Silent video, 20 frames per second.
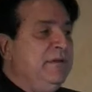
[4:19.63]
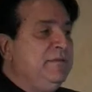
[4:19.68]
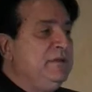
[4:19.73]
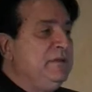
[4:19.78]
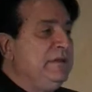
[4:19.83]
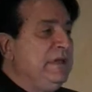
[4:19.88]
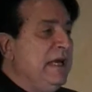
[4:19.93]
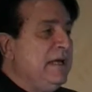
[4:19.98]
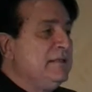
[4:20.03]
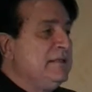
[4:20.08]
of
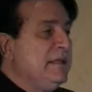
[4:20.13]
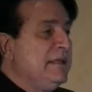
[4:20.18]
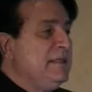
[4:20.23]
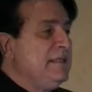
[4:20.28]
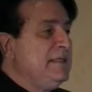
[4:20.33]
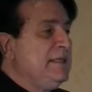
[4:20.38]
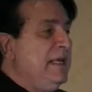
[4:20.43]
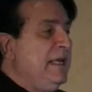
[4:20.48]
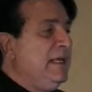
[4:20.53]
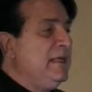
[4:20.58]

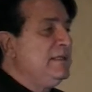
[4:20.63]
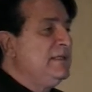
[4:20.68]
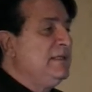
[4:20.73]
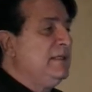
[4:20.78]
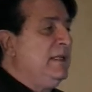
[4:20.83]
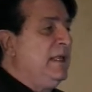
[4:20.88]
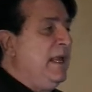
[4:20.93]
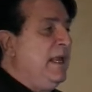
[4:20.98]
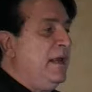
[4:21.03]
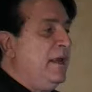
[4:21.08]
2006,
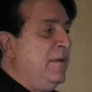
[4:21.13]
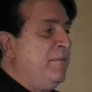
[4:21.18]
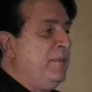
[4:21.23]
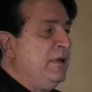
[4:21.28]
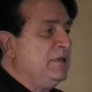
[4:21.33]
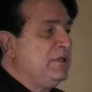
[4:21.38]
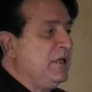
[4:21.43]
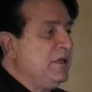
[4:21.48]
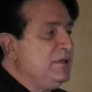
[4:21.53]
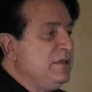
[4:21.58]
the
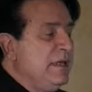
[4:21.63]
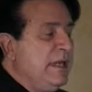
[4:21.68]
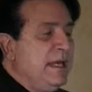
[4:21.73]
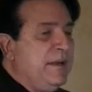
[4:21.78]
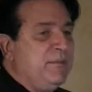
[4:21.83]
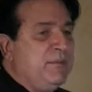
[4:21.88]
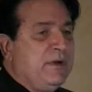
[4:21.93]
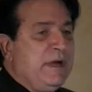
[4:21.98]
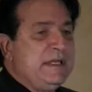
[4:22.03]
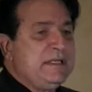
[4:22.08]

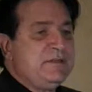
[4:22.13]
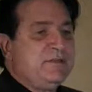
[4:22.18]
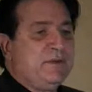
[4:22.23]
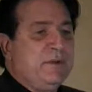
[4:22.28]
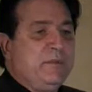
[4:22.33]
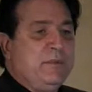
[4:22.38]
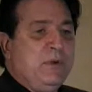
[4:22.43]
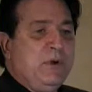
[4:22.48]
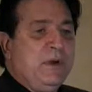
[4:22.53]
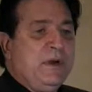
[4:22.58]
Associated Press
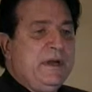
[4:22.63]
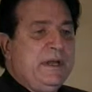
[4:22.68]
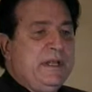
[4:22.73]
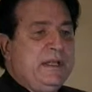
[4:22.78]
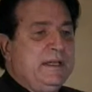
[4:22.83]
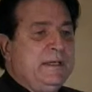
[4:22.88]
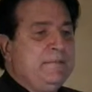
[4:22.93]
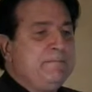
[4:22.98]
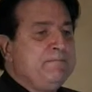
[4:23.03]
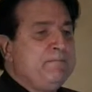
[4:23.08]

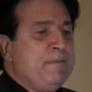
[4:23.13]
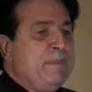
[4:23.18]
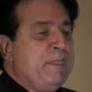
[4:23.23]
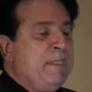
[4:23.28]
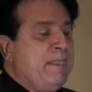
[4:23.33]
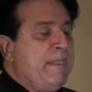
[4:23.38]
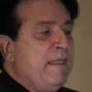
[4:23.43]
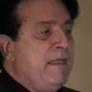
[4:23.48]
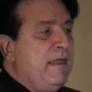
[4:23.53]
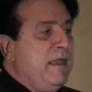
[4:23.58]
reported
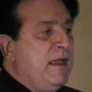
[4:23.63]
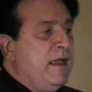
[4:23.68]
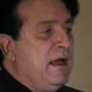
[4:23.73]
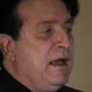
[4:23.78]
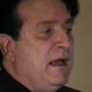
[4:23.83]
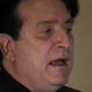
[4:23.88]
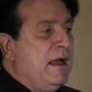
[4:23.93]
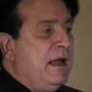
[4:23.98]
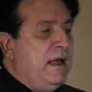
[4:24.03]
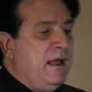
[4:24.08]

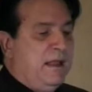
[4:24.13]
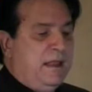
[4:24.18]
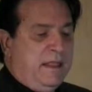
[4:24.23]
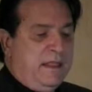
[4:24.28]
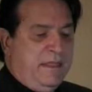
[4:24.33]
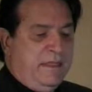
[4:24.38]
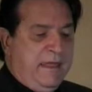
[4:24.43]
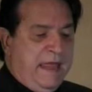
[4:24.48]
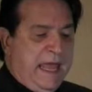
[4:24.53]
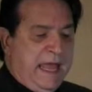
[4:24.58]

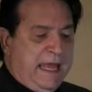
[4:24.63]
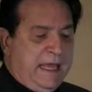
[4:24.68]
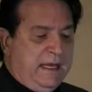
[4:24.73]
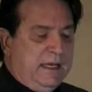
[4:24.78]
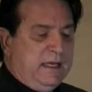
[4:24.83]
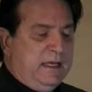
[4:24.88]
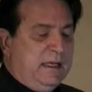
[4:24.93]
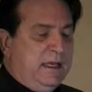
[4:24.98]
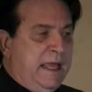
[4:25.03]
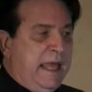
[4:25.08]

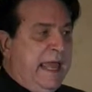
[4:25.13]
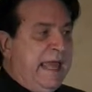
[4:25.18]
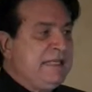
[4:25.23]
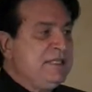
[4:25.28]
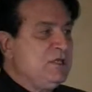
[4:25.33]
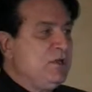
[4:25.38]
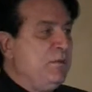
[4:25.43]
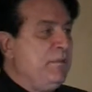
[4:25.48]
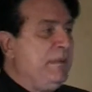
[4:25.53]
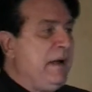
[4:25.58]
that
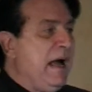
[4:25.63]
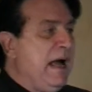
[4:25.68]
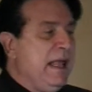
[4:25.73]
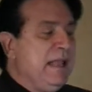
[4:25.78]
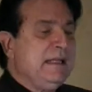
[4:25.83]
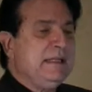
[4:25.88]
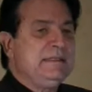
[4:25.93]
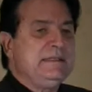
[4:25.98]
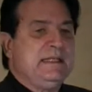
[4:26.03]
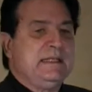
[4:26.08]

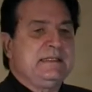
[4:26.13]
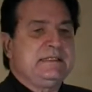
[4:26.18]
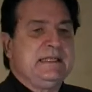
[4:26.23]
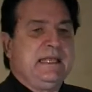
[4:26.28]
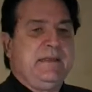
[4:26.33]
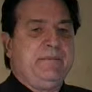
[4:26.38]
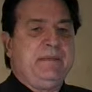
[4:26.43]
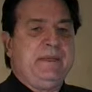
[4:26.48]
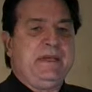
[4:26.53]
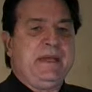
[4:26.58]
exopolitics
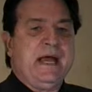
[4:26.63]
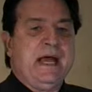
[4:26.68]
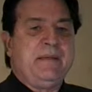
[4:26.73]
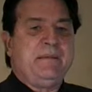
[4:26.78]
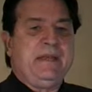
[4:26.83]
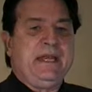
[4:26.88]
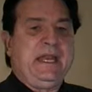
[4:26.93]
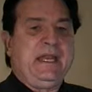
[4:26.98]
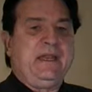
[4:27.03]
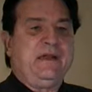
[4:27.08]
had been
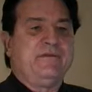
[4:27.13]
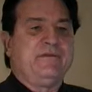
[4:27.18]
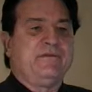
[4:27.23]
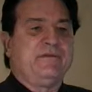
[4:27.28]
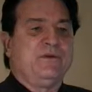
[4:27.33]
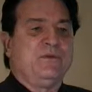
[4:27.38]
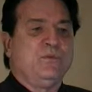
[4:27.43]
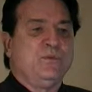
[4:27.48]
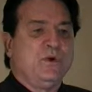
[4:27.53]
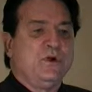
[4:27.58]
nominated
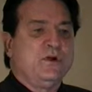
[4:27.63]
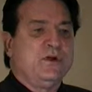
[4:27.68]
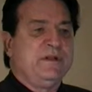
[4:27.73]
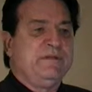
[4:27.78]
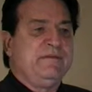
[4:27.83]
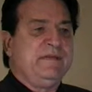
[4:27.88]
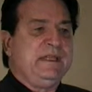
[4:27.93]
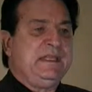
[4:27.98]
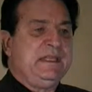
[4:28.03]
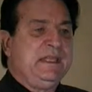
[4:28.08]
for Word
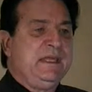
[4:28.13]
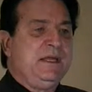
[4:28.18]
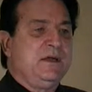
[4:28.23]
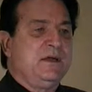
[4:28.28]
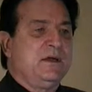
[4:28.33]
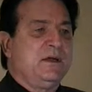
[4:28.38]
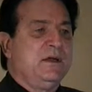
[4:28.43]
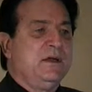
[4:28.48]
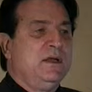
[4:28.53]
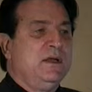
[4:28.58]
of the
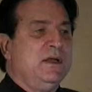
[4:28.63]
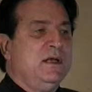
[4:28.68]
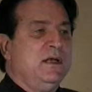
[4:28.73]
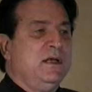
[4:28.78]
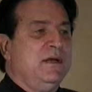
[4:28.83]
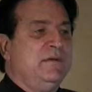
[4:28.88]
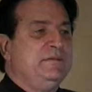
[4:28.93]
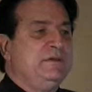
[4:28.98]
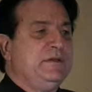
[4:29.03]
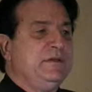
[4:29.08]
Year
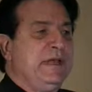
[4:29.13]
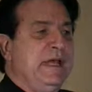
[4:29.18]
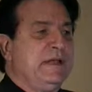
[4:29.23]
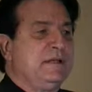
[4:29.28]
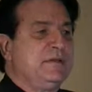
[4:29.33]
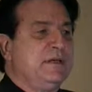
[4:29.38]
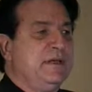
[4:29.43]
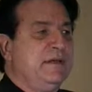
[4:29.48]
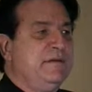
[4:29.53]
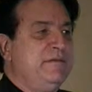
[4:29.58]
of
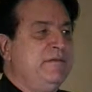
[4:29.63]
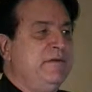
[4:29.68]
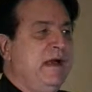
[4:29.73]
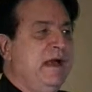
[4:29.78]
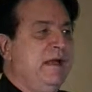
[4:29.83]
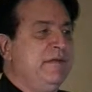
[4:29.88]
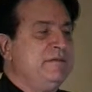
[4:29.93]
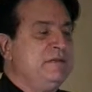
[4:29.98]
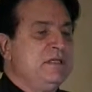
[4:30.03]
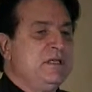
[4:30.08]

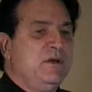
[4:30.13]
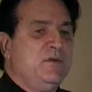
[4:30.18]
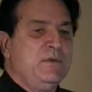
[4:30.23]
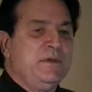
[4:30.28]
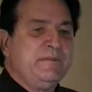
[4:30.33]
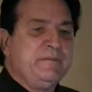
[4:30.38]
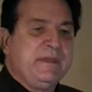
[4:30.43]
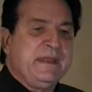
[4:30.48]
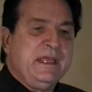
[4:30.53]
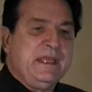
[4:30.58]
2005. So
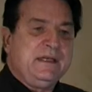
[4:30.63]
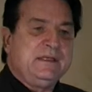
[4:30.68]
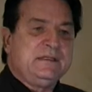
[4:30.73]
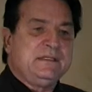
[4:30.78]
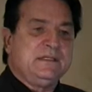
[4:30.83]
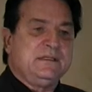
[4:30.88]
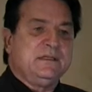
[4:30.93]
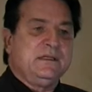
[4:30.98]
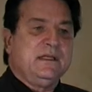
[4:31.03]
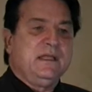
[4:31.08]
we begin
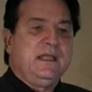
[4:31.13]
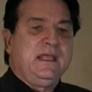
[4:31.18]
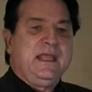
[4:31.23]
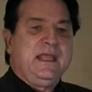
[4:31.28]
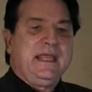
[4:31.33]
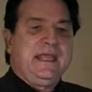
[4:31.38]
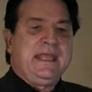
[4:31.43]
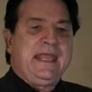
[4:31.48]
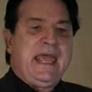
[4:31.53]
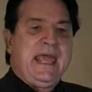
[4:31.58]
to
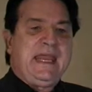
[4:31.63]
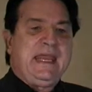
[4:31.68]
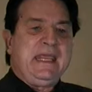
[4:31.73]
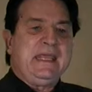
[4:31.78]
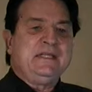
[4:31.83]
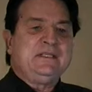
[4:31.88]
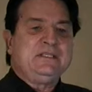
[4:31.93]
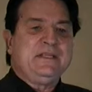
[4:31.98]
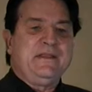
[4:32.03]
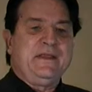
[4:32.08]
get
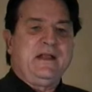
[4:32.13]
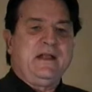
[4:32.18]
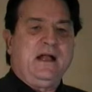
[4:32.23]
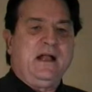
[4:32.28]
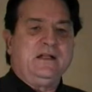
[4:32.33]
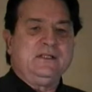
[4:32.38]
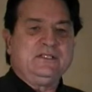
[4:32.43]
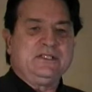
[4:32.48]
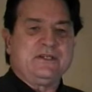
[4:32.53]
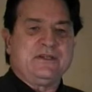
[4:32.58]
into the
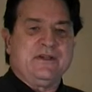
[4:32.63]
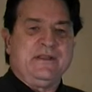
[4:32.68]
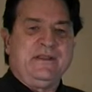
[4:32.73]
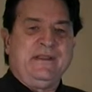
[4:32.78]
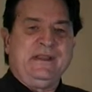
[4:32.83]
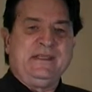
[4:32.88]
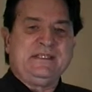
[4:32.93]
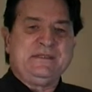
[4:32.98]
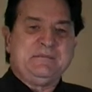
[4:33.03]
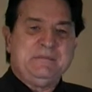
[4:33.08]
culture.
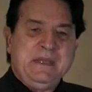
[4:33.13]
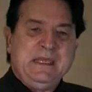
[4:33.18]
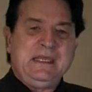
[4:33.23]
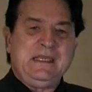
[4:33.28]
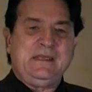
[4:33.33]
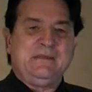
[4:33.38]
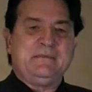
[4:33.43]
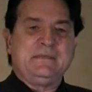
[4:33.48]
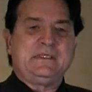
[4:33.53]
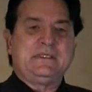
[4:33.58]
These
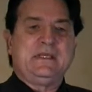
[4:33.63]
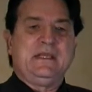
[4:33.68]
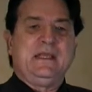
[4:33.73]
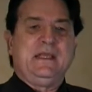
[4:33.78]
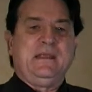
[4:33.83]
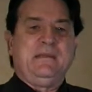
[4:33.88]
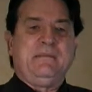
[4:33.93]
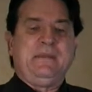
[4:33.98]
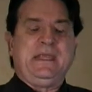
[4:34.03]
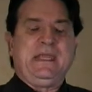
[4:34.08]
memes
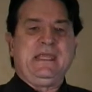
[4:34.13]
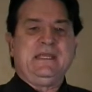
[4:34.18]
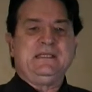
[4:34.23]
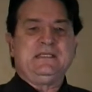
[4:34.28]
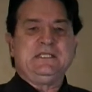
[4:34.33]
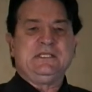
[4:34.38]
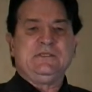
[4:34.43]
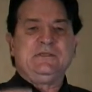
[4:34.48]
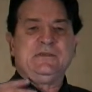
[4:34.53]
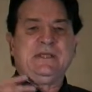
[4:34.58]
begin
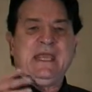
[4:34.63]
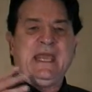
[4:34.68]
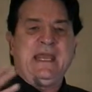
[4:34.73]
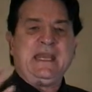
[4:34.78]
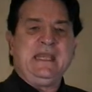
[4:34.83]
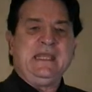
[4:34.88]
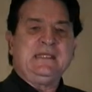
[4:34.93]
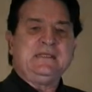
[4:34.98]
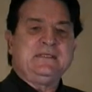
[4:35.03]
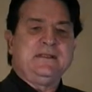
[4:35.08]
to get
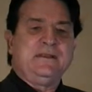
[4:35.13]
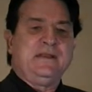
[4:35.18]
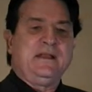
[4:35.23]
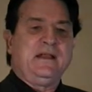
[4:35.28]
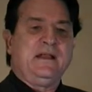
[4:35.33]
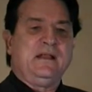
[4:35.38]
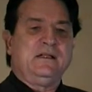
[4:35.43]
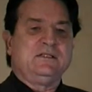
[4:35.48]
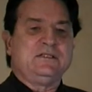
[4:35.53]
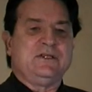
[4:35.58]
into the
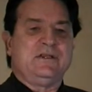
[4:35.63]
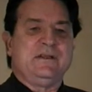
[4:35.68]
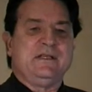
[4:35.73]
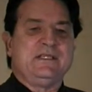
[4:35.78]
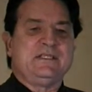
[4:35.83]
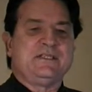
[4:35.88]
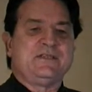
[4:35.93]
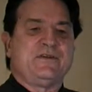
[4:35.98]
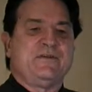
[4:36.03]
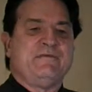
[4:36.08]
culture,
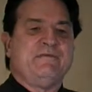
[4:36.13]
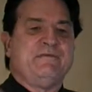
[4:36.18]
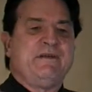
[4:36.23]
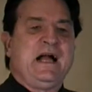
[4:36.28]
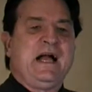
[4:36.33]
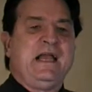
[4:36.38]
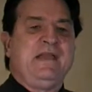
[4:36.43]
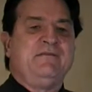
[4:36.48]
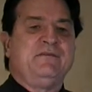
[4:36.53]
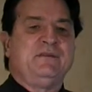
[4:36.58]
these
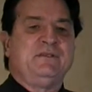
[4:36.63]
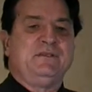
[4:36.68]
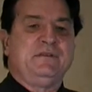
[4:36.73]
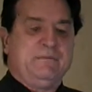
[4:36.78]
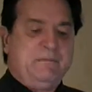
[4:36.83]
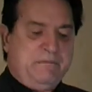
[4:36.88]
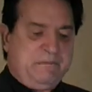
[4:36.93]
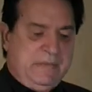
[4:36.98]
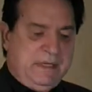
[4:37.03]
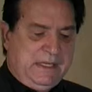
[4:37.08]
survival
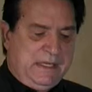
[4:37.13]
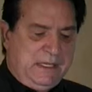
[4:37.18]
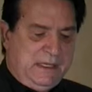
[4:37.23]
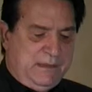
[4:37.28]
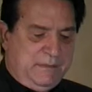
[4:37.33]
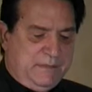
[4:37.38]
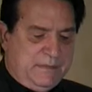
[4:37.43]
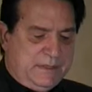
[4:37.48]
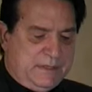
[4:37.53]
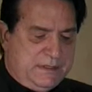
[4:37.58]

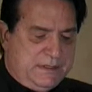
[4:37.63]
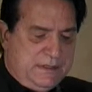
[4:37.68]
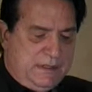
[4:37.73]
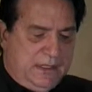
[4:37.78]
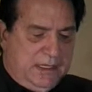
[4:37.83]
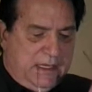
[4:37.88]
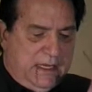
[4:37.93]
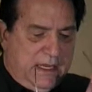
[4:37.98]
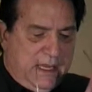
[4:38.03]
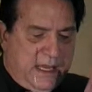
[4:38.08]
memes.
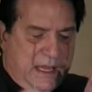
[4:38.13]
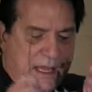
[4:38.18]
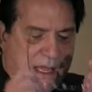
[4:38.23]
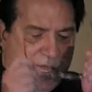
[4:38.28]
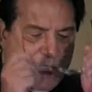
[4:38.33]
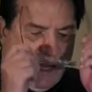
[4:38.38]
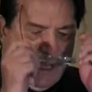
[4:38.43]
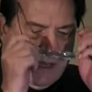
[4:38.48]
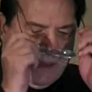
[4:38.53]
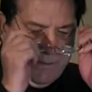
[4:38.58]

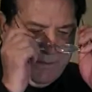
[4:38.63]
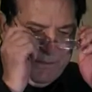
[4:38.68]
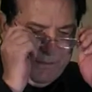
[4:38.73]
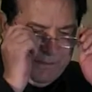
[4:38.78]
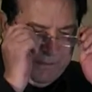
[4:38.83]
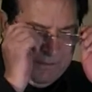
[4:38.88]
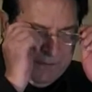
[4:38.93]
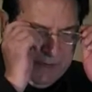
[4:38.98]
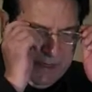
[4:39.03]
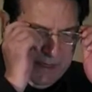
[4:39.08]

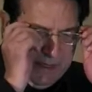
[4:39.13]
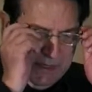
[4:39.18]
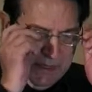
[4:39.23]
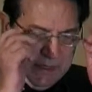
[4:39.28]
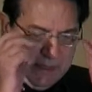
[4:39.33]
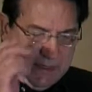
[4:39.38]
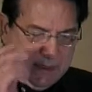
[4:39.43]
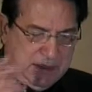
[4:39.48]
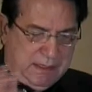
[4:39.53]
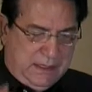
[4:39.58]

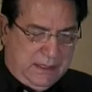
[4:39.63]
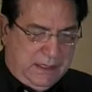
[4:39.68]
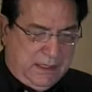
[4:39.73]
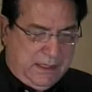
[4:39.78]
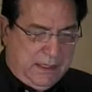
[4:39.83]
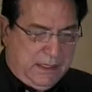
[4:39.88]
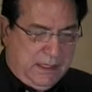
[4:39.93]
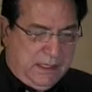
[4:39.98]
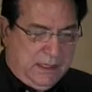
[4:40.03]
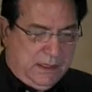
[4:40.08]
In
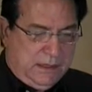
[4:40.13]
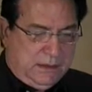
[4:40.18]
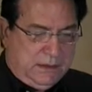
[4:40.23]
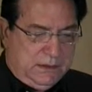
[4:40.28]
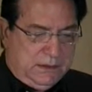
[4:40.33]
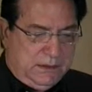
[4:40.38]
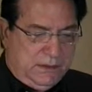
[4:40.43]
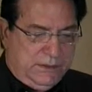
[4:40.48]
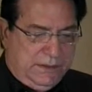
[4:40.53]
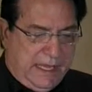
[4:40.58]

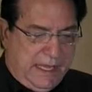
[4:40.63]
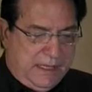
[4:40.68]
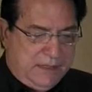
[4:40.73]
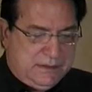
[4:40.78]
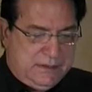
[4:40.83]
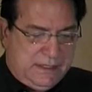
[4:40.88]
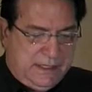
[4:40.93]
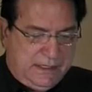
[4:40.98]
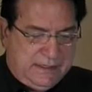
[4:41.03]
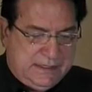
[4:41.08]

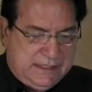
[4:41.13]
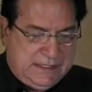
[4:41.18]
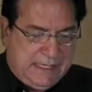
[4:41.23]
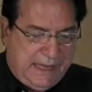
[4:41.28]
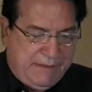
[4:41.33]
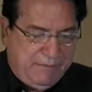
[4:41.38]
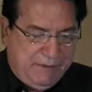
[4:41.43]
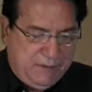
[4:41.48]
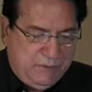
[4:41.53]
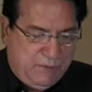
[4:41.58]

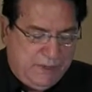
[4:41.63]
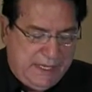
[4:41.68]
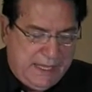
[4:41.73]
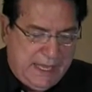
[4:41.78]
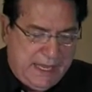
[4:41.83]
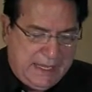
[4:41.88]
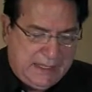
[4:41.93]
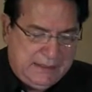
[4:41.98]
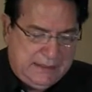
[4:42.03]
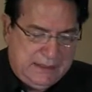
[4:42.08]
2007, we
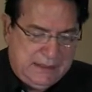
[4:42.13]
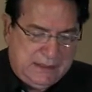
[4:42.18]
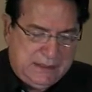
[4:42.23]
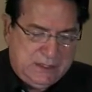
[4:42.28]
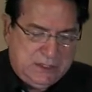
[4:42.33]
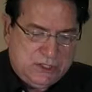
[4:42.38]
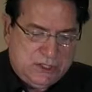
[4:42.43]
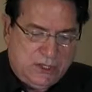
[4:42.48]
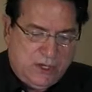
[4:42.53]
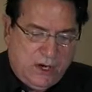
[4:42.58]
had the
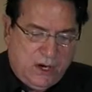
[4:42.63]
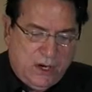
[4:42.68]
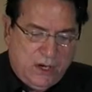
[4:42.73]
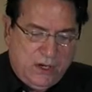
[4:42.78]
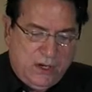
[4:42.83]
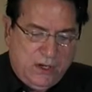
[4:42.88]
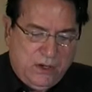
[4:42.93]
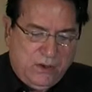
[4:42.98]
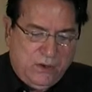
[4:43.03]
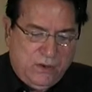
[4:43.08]

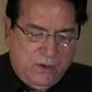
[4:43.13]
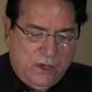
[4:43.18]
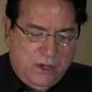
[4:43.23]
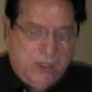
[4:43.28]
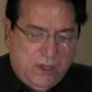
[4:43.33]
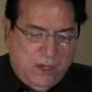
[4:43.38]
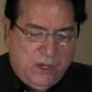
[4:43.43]
Chicago